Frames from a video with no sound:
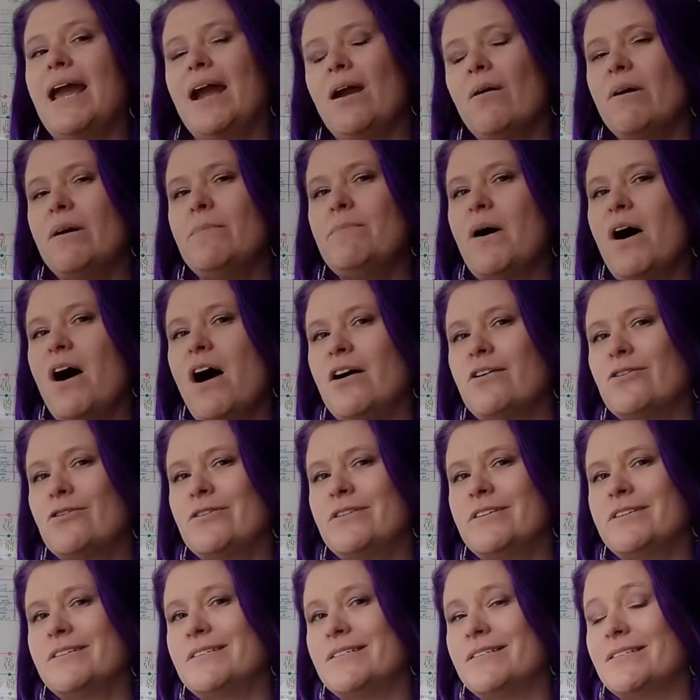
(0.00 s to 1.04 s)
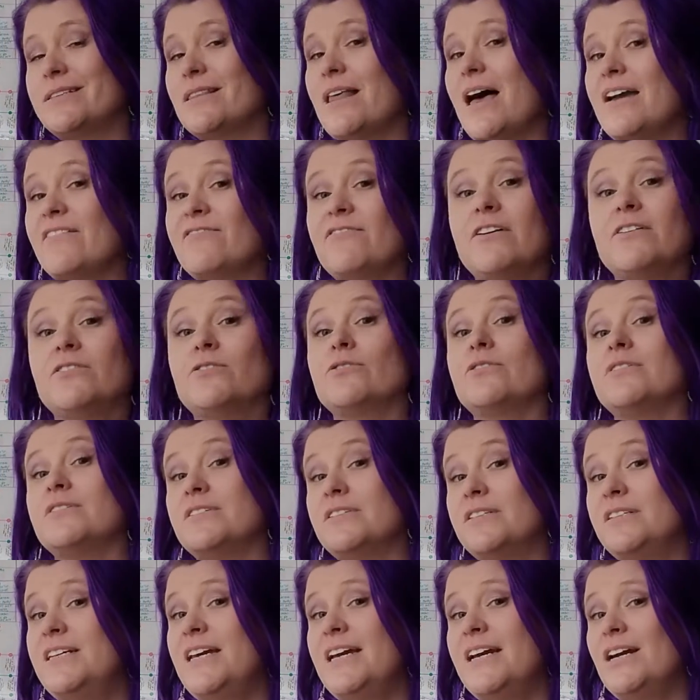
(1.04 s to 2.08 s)
Harry Potter, this is life under the
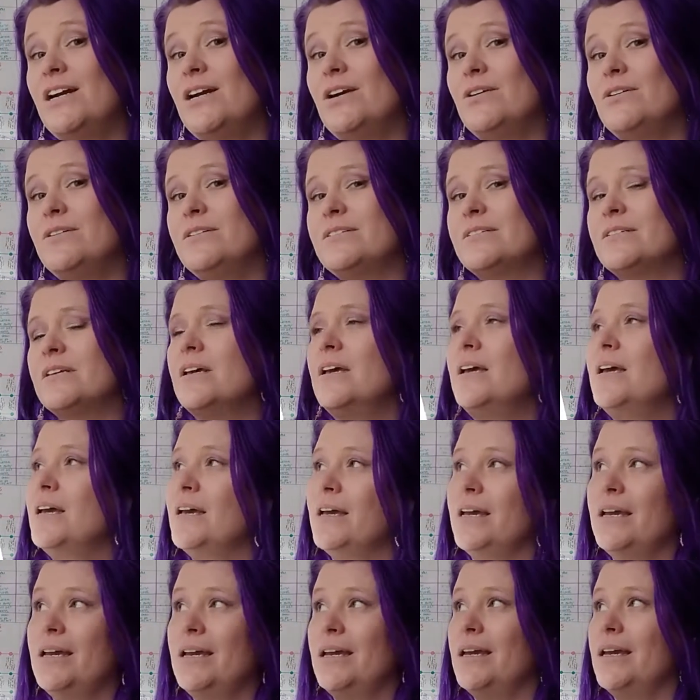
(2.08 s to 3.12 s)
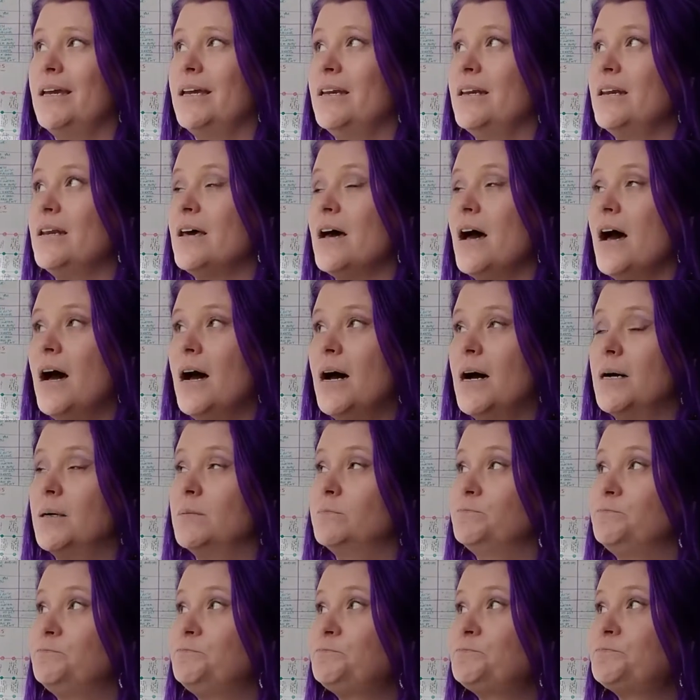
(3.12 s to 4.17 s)
stairs. In
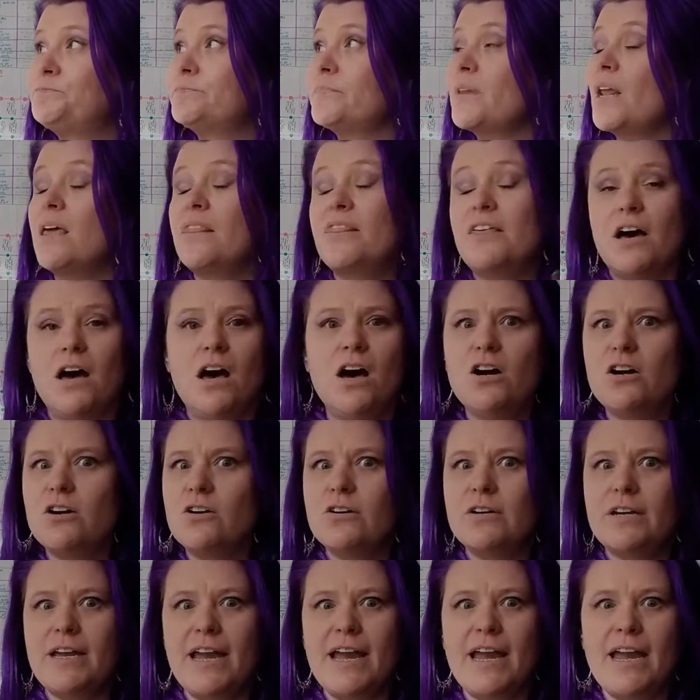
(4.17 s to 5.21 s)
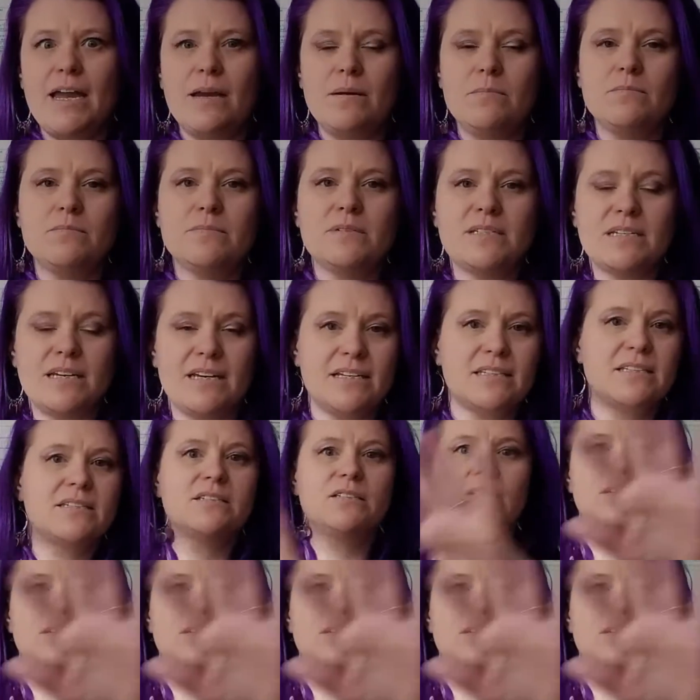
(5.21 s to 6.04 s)
The Hunger Games, it's,